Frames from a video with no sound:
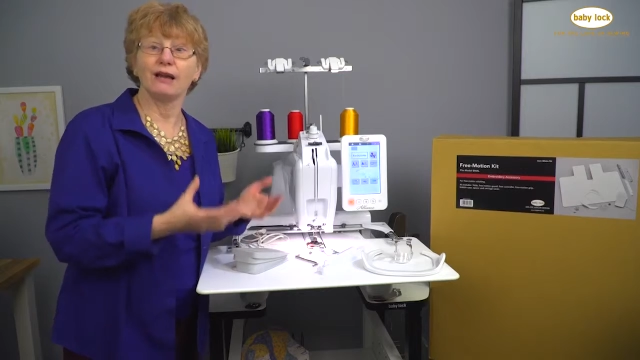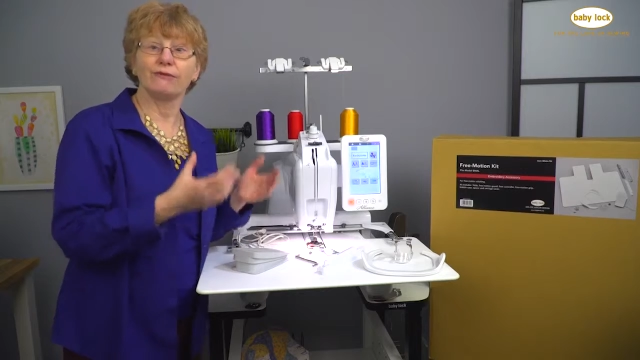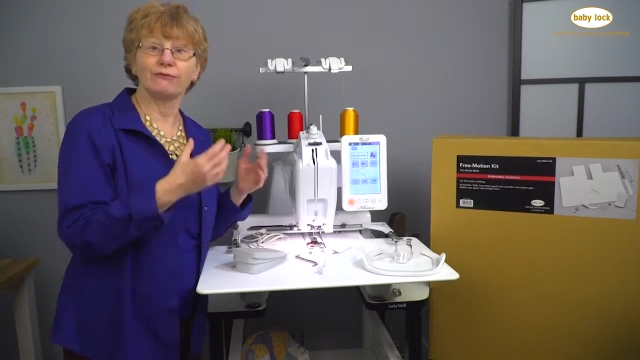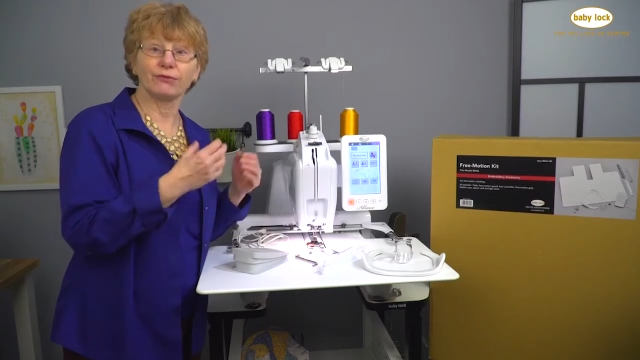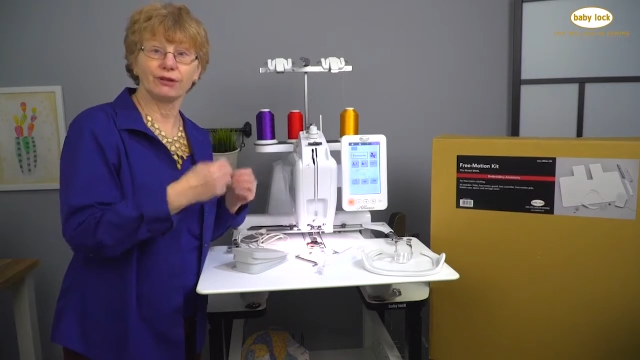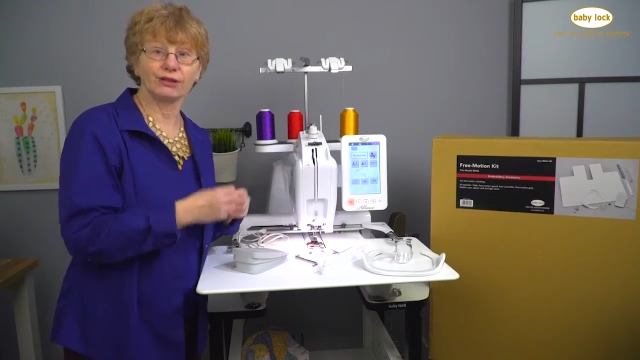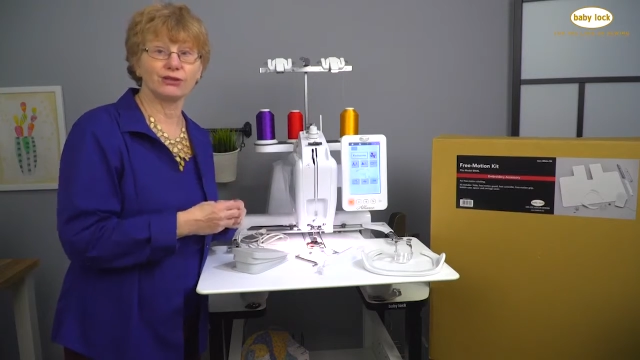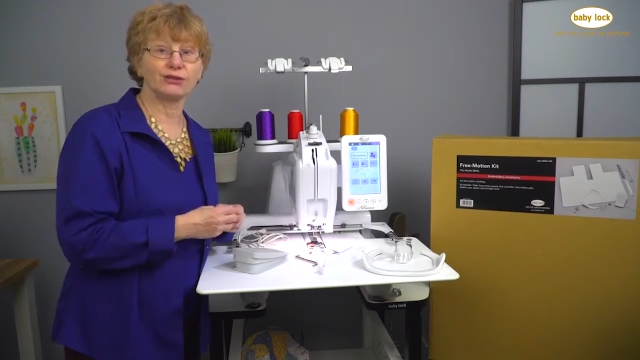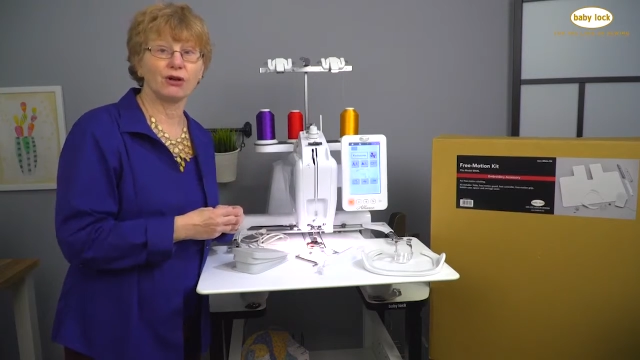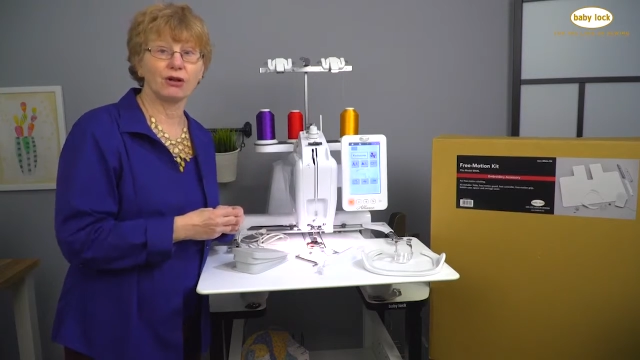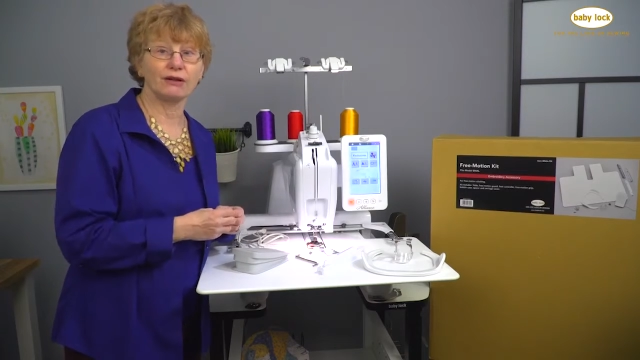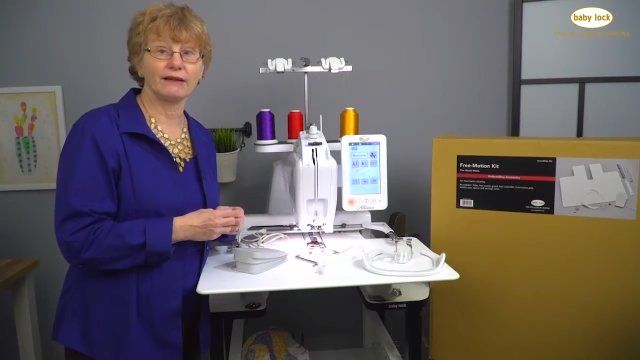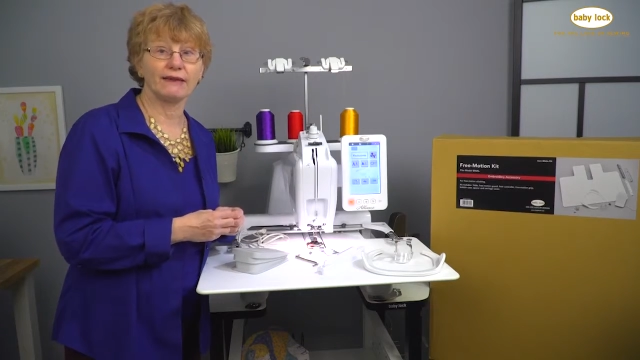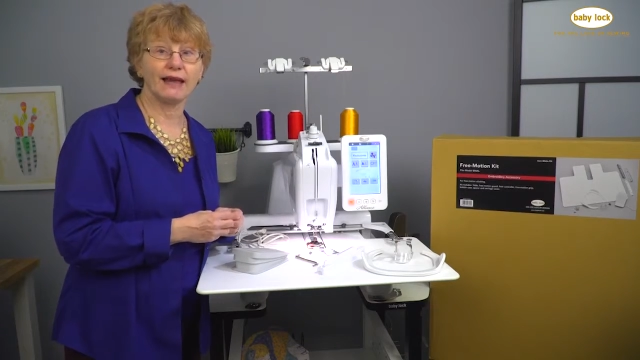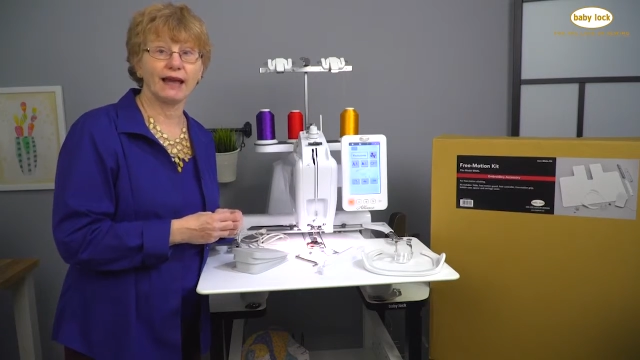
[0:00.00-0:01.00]
for
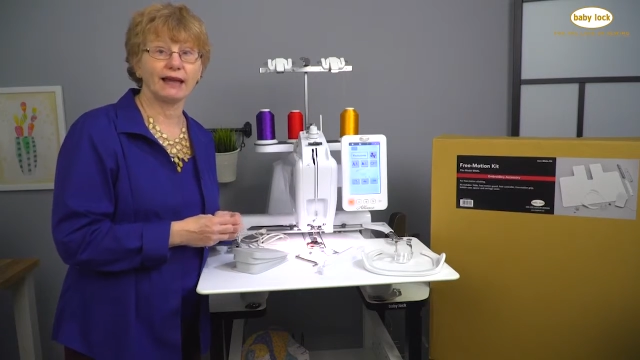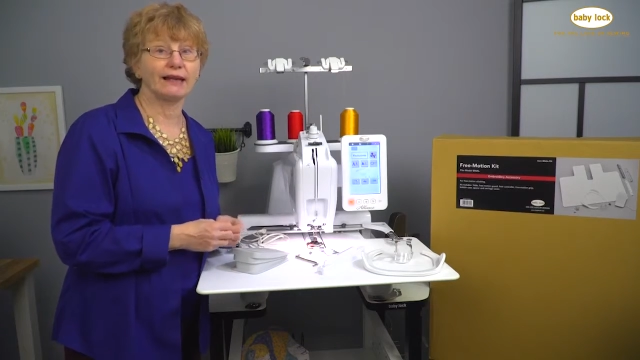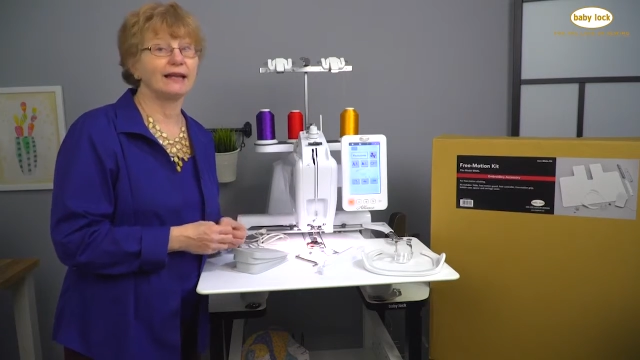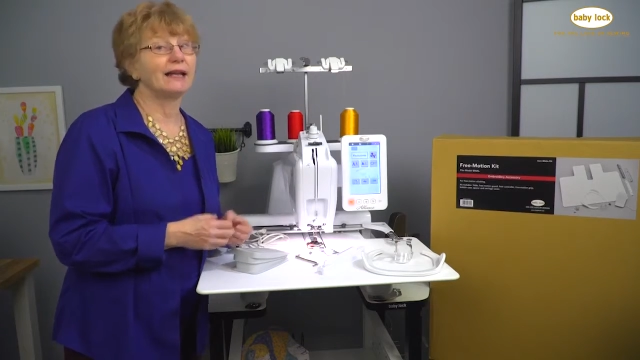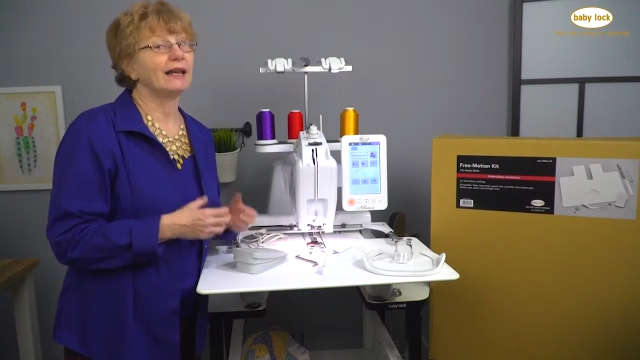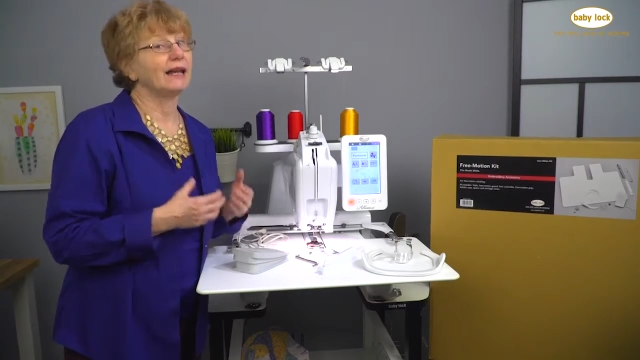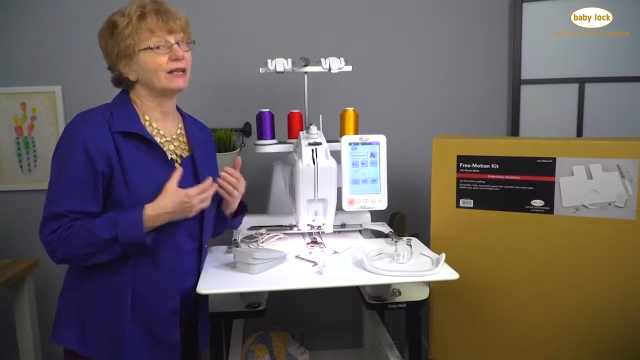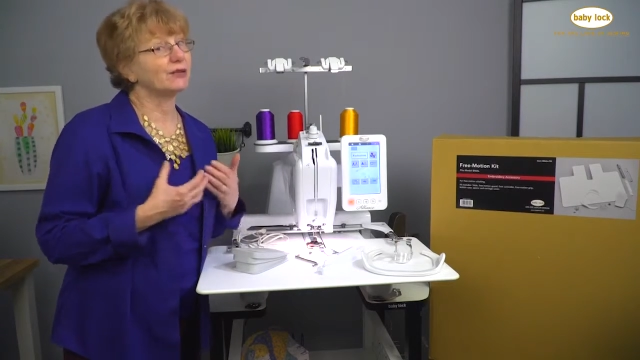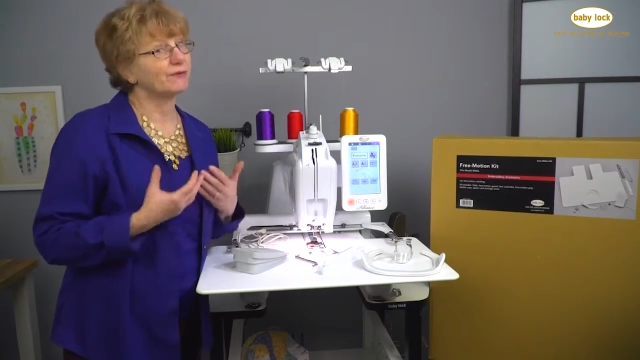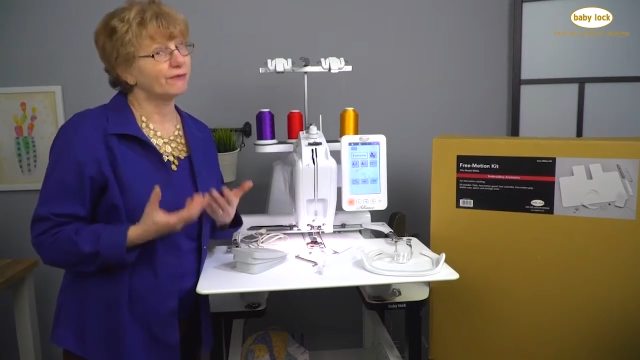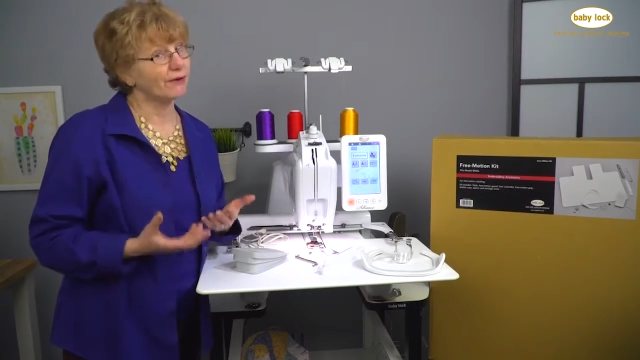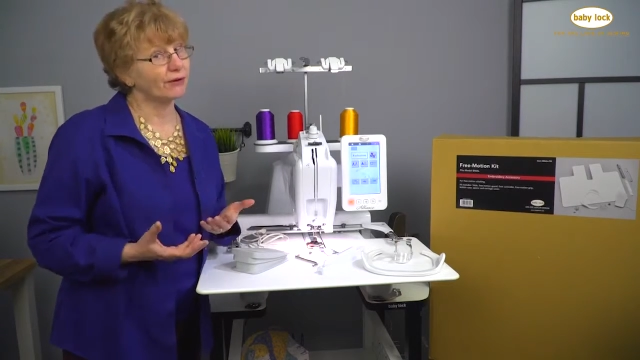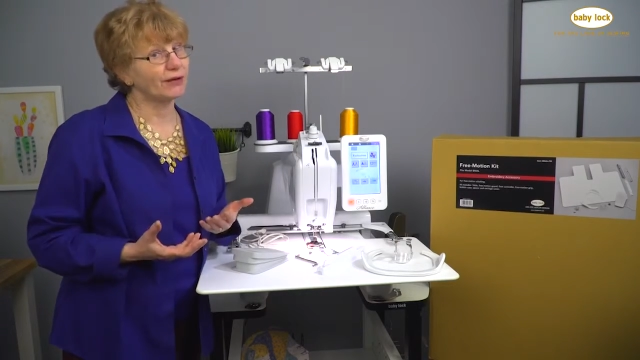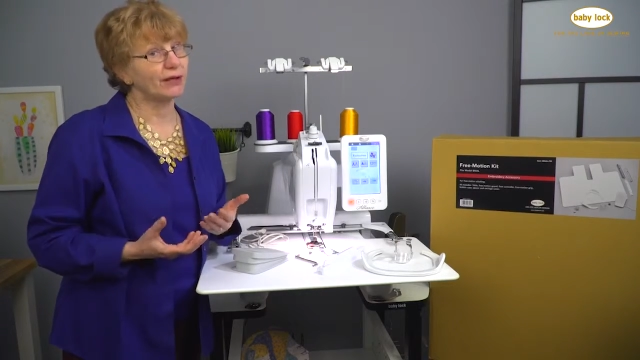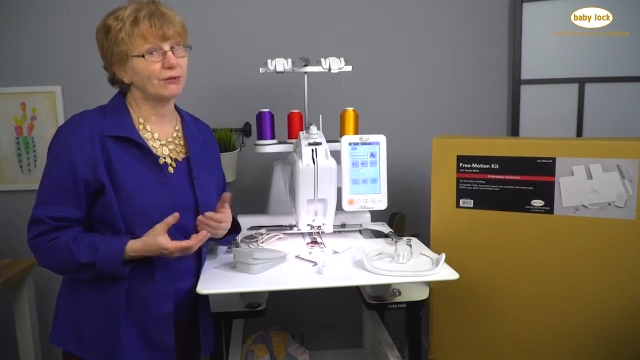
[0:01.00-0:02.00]
installing that. It's
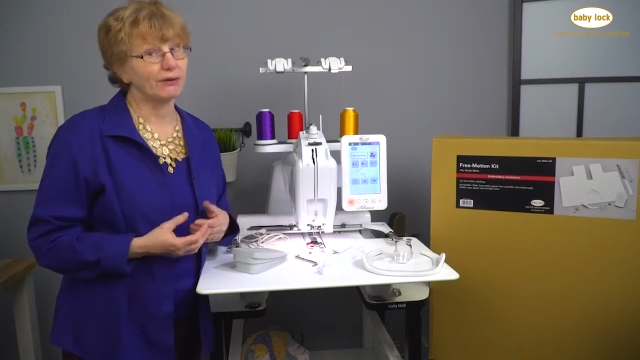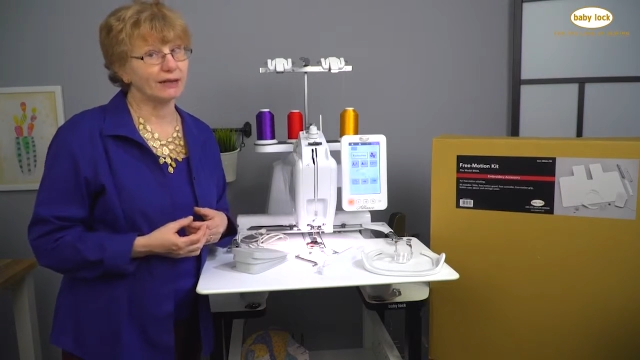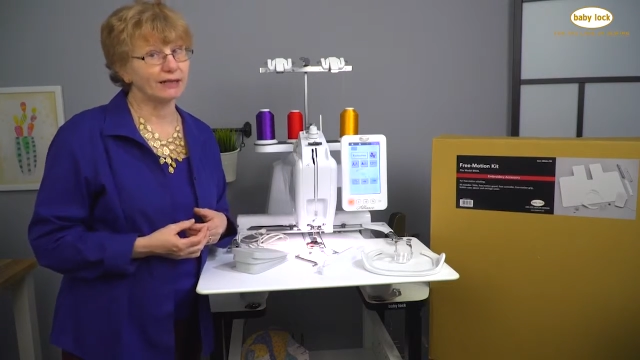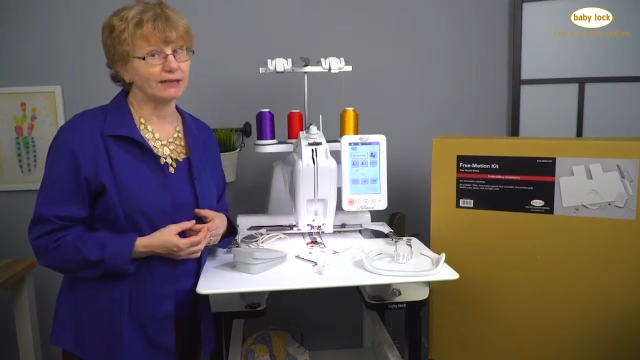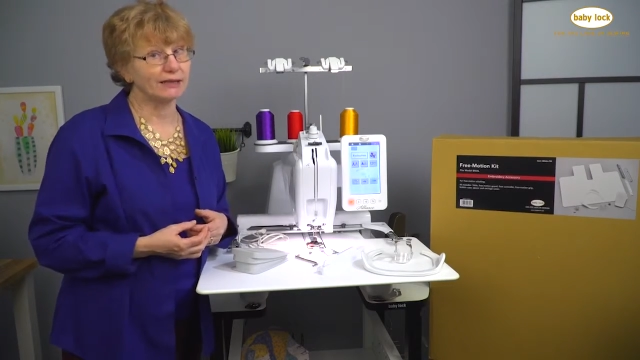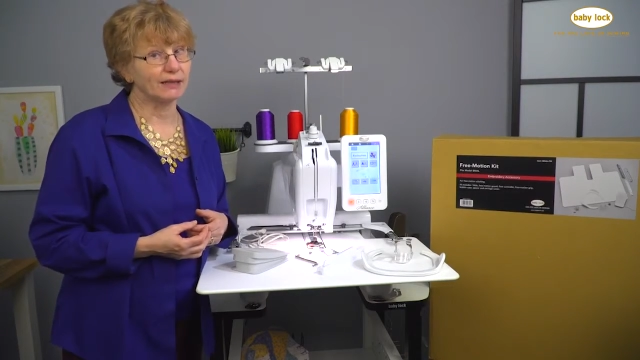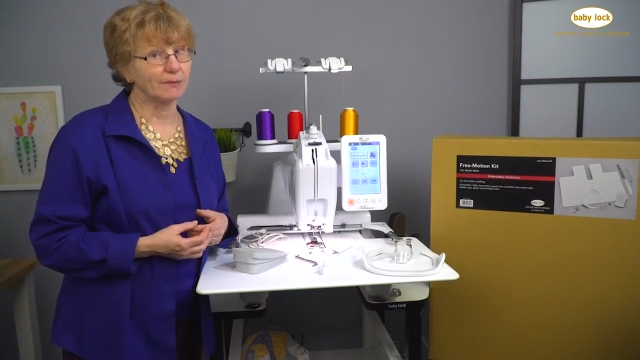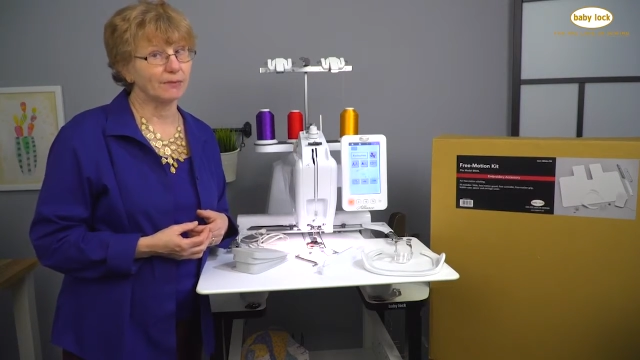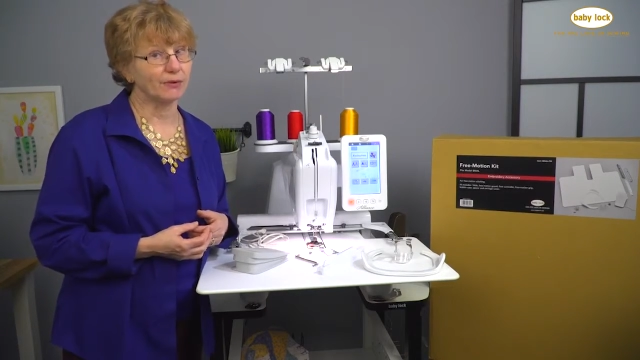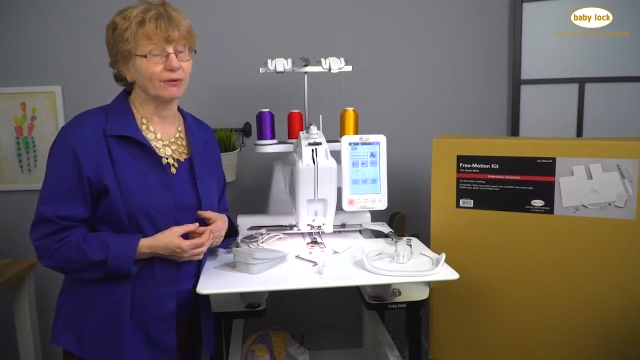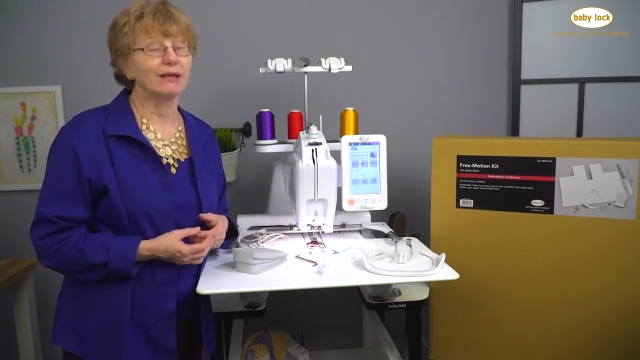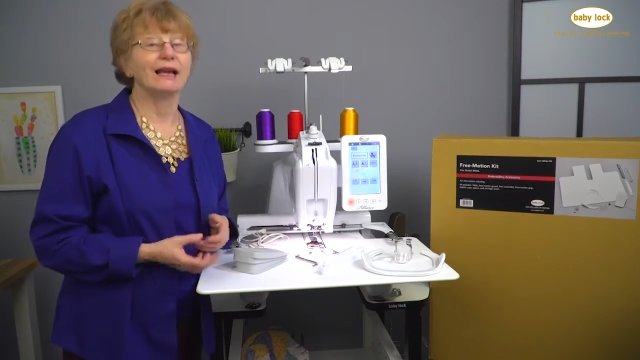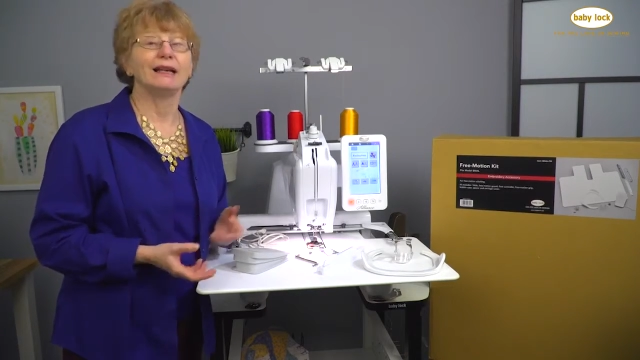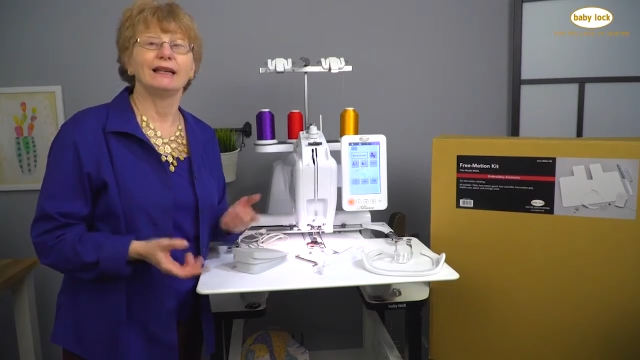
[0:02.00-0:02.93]
fairly quick and simple.